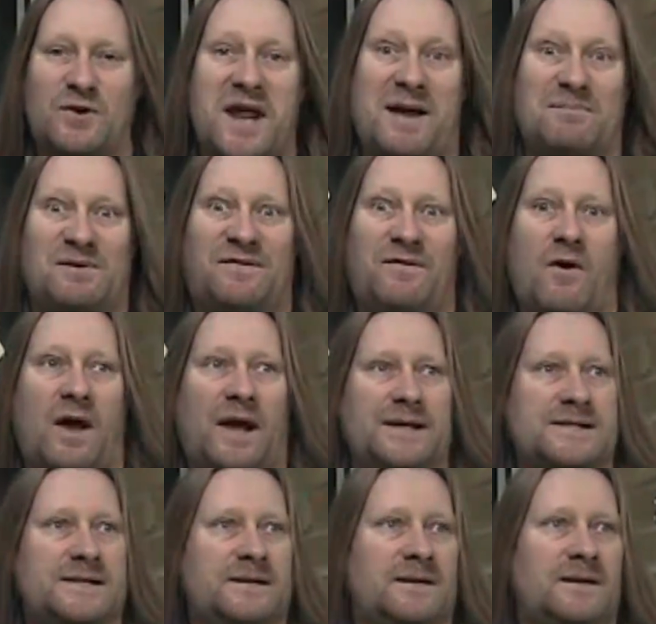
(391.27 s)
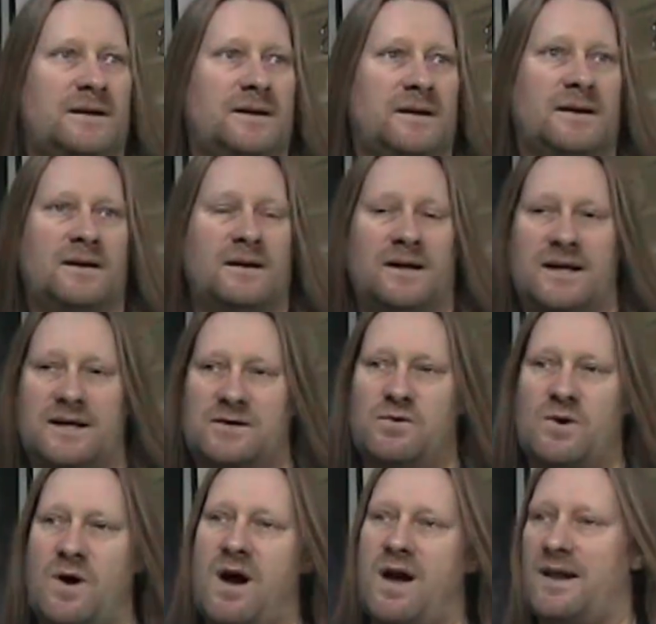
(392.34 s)
amplifiers. He goes,
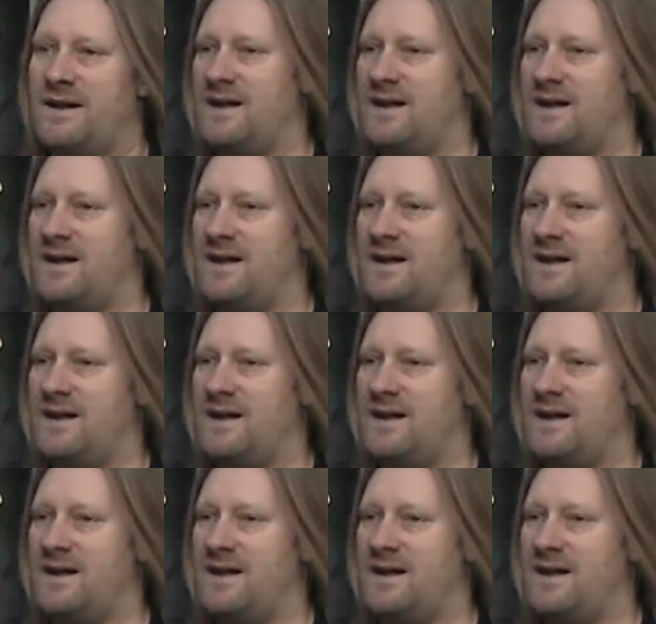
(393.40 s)
what are they